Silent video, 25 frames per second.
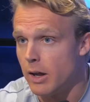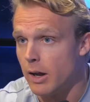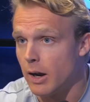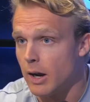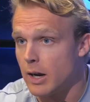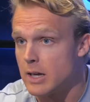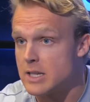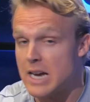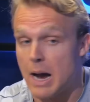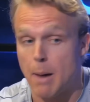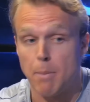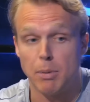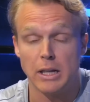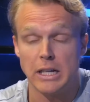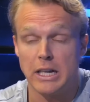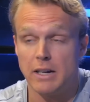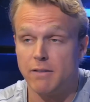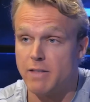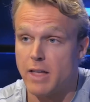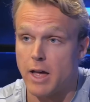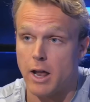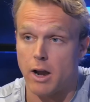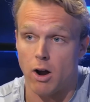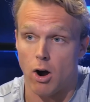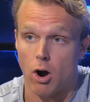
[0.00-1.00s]
because I believe
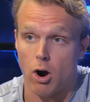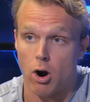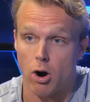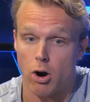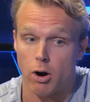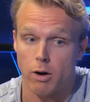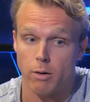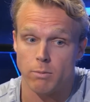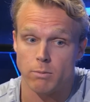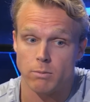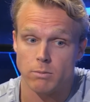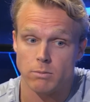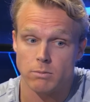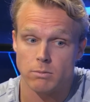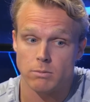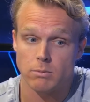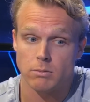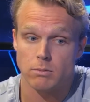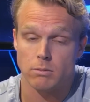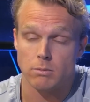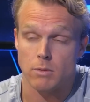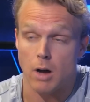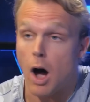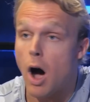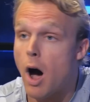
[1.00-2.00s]
that our
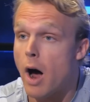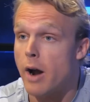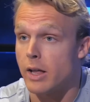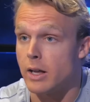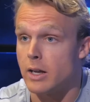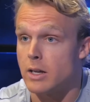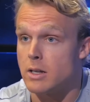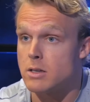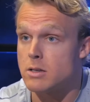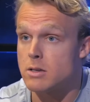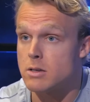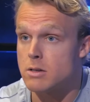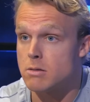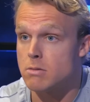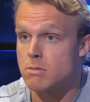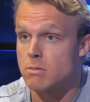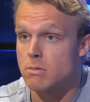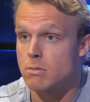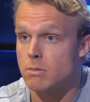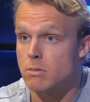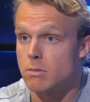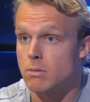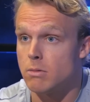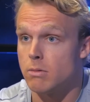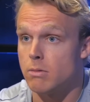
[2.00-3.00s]
audience
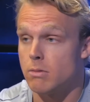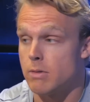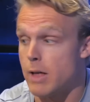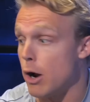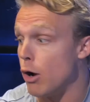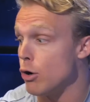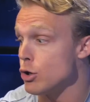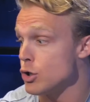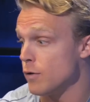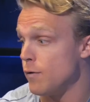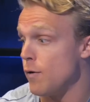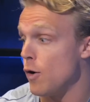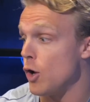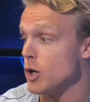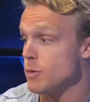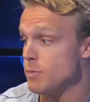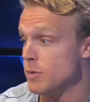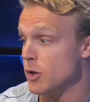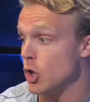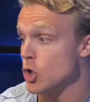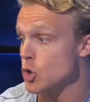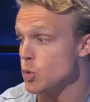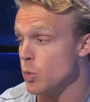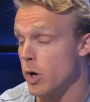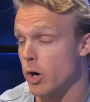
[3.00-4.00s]
that also follows me
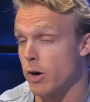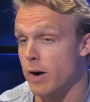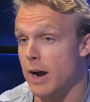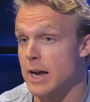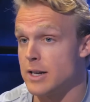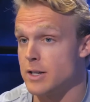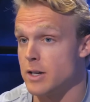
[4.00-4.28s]
on Twitter has